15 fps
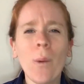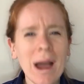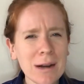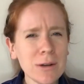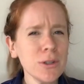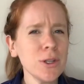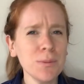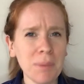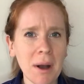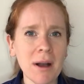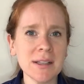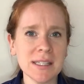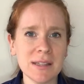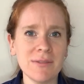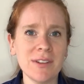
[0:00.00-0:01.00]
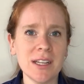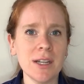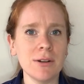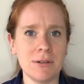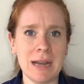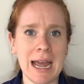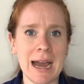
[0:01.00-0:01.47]
don't you pause the
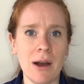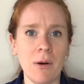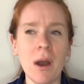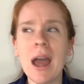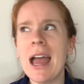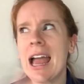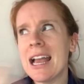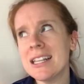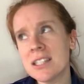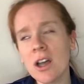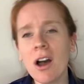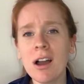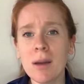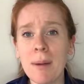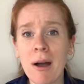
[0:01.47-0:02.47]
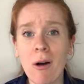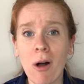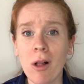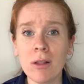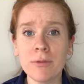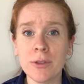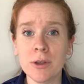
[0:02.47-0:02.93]
video now and talk about
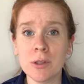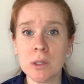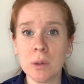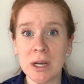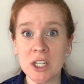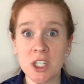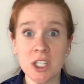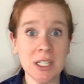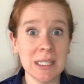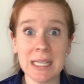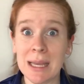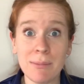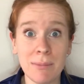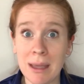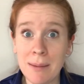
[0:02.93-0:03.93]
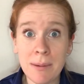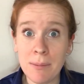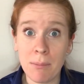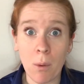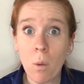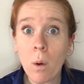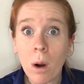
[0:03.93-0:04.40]
all of those questions and maybe
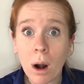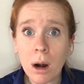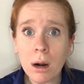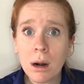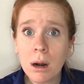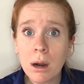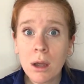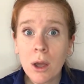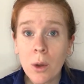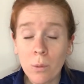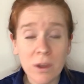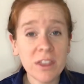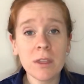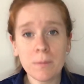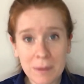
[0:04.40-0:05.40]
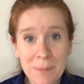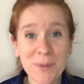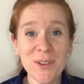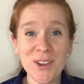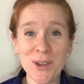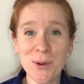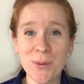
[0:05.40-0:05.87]
more with the people
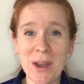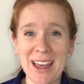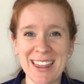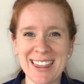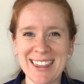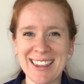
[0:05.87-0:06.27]
that you're with?